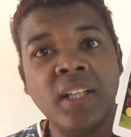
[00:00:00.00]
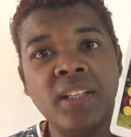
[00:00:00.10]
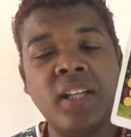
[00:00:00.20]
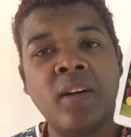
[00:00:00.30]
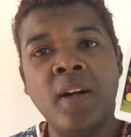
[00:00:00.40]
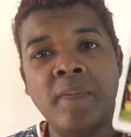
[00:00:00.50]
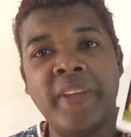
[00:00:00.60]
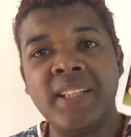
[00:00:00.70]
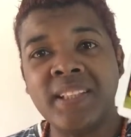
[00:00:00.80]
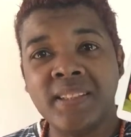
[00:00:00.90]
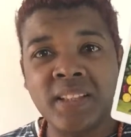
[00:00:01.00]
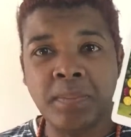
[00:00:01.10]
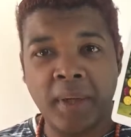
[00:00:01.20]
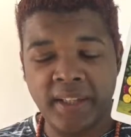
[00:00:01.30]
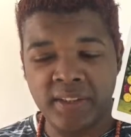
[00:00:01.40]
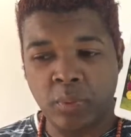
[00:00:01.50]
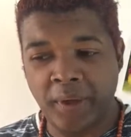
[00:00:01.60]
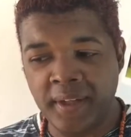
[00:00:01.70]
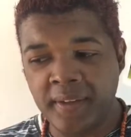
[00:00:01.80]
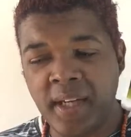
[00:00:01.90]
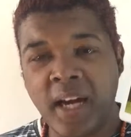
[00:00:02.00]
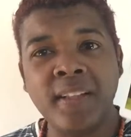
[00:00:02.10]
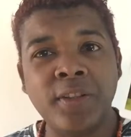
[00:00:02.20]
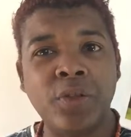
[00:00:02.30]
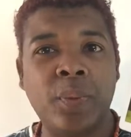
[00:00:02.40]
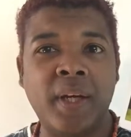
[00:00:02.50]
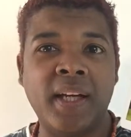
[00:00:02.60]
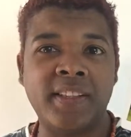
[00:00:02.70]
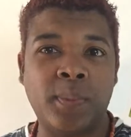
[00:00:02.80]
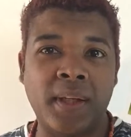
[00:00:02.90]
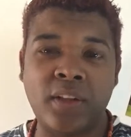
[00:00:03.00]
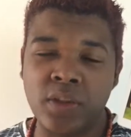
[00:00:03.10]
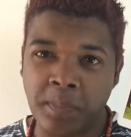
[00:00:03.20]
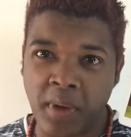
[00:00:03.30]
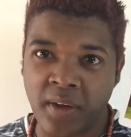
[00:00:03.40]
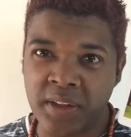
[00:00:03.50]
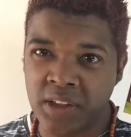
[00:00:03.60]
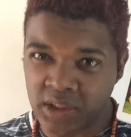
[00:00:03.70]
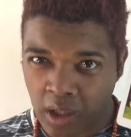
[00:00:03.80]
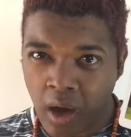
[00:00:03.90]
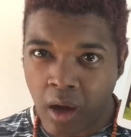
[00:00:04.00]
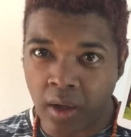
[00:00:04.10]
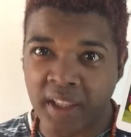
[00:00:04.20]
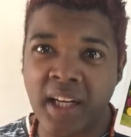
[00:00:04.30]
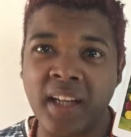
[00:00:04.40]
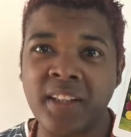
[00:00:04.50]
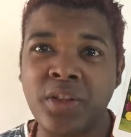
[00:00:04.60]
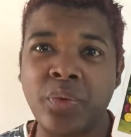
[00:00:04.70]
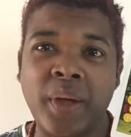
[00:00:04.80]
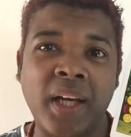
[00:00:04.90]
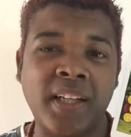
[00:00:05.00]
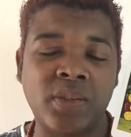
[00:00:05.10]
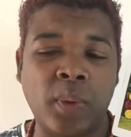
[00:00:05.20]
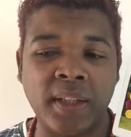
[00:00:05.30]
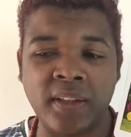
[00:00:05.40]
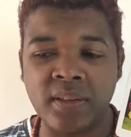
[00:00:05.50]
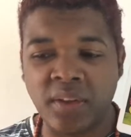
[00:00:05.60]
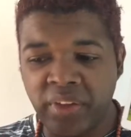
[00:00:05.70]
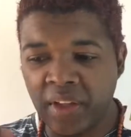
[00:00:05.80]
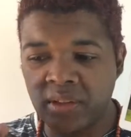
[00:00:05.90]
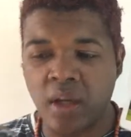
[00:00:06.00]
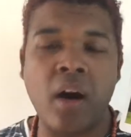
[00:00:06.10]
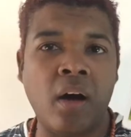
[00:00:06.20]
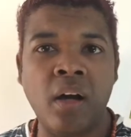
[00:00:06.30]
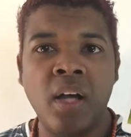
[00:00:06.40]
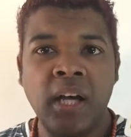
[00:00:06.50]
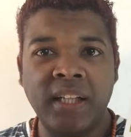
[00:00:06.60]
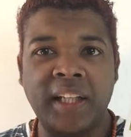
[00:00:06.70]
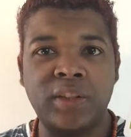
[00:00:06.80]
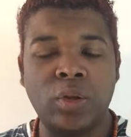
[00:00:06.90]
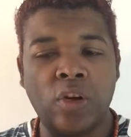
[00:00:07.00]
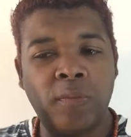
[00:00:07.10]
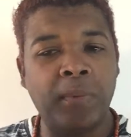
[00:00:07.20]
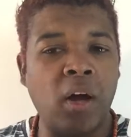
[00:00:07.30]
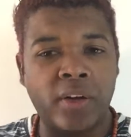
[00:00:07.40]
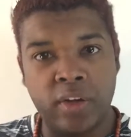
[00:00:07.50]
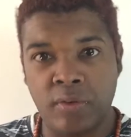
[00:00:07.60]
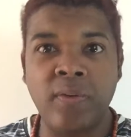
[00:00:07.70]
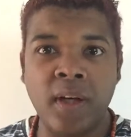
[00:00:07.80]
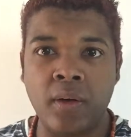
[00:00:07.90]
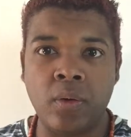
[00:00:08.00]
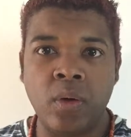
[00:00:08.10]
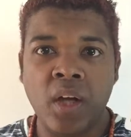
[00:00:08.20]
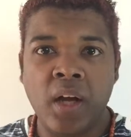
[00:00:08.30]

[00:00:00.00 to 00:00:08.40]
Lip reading: So this is a space where now that you realize what those blockages are, and now that you realize what those things are that sort of block your flow,